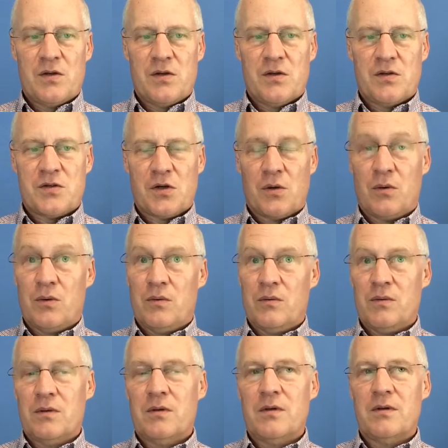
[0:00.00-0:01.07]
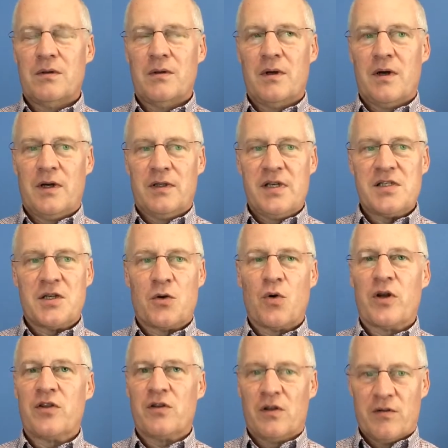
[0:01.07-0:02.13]
So, at least
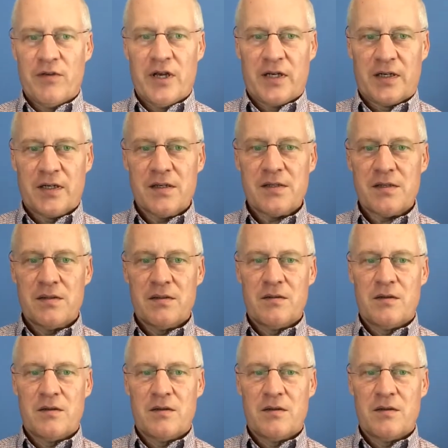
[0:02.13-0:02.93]
according to Leviticus,